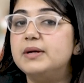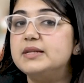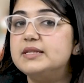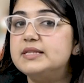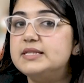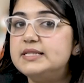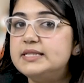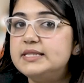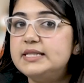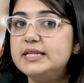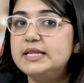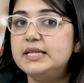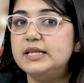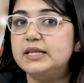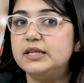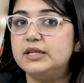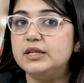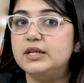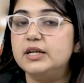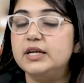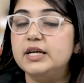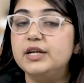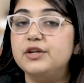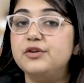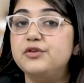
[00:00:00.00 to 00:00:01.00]
But still,
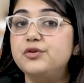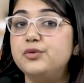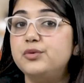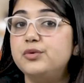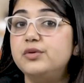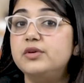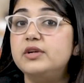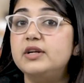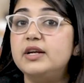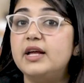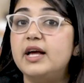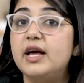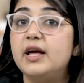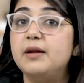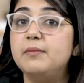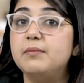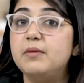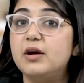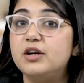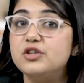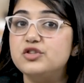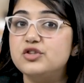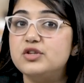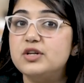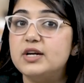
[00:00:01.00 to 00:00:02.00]
in rural and
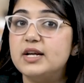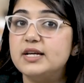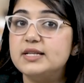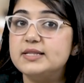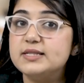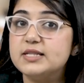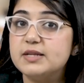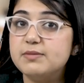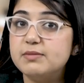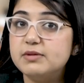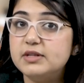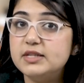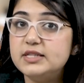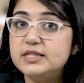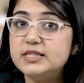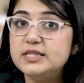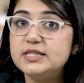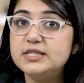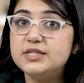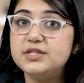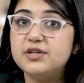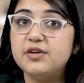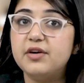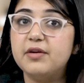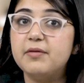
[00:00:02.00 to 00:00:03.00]
marginalized
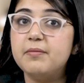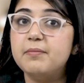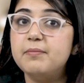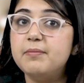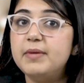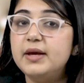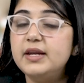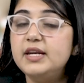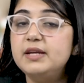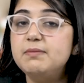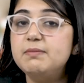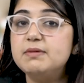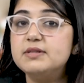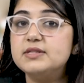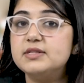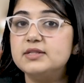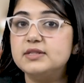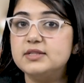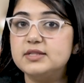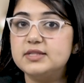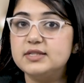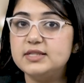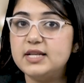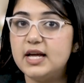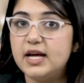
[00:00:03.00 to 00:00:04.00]
communities, there are many
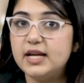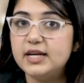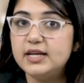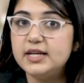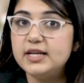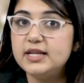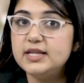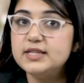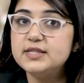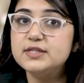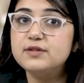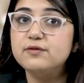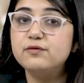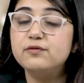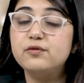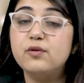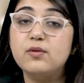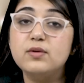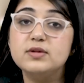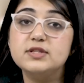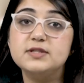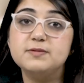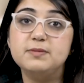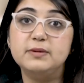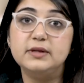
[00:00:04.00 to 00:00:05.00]
misunderstandings,
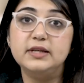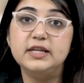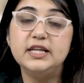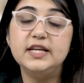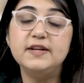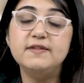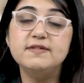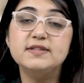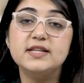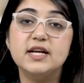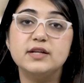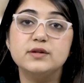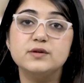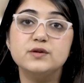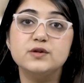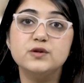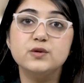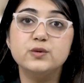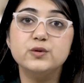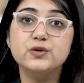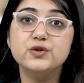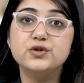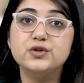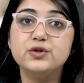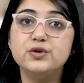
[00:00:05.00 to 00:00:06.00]
false beliefs, and
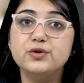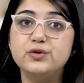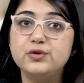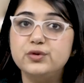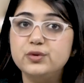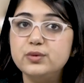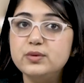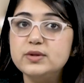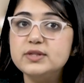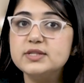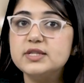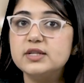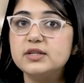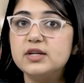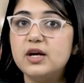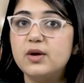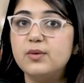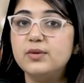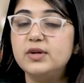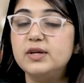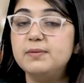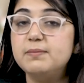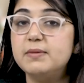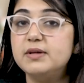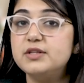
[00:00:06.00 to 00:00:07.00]
social rules surrounding